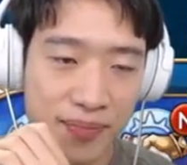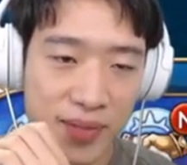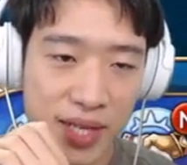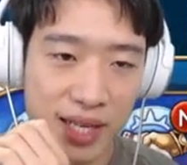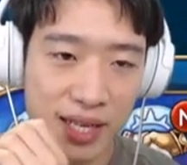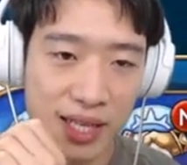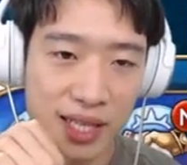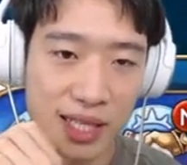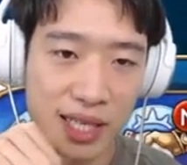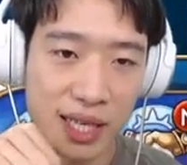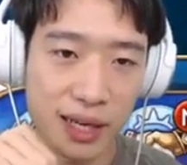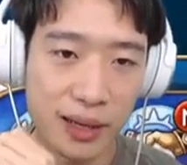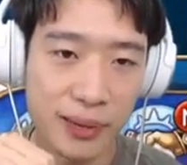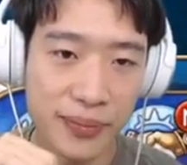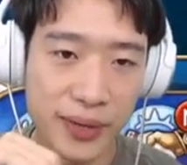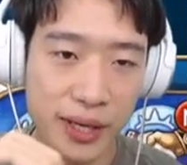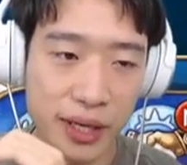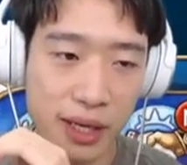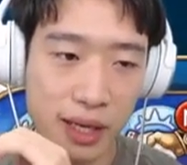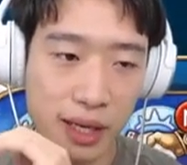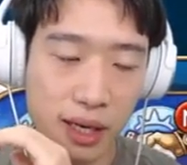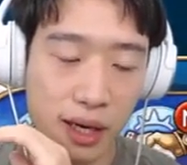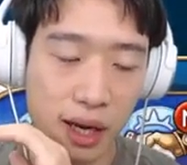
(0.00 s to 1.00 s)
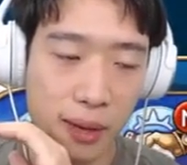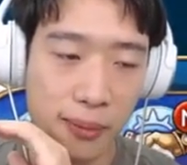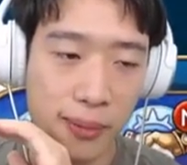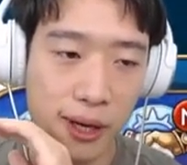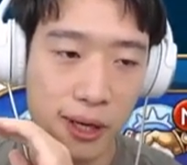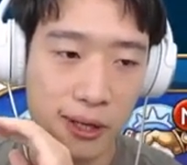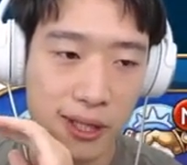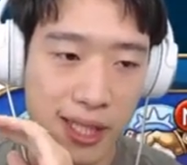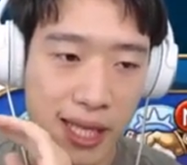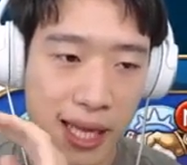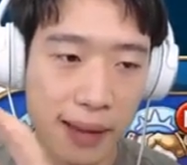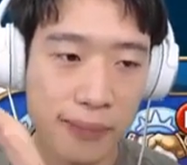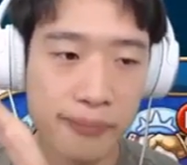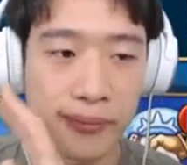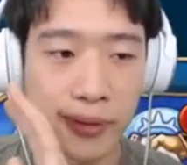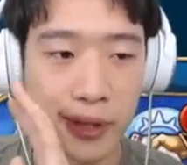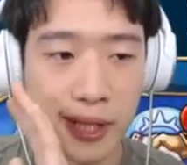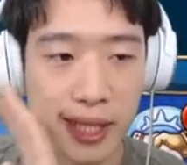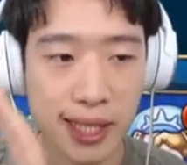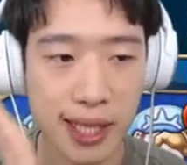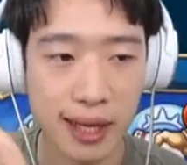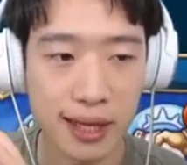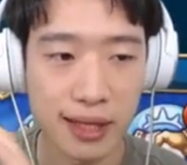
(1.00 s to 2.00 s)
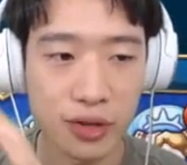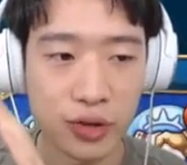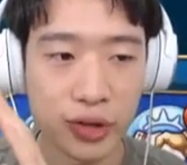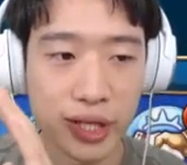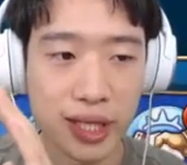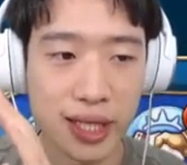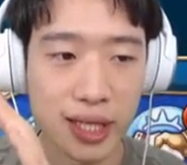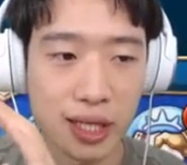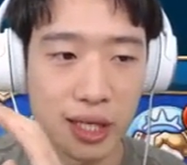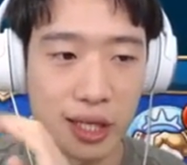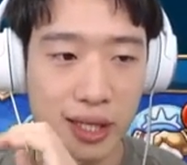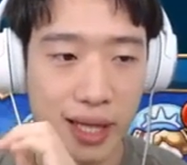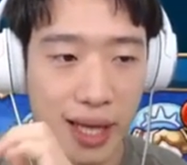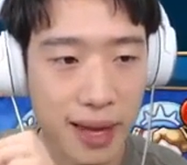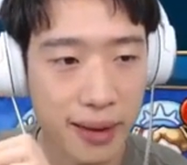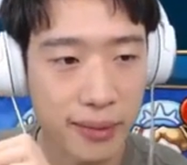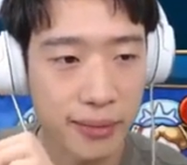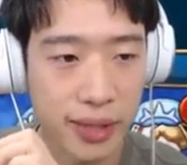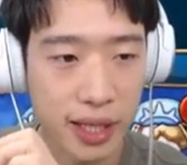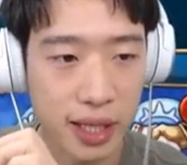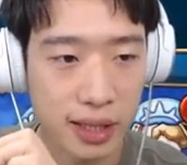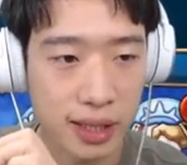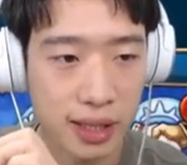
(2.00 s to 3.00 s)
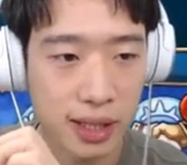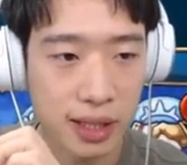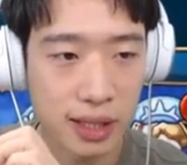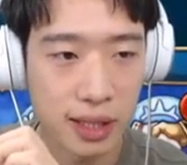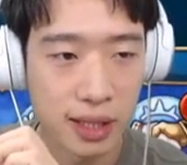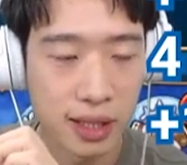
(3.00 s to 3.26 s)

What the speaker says: it's gonna be about 10% critical damage.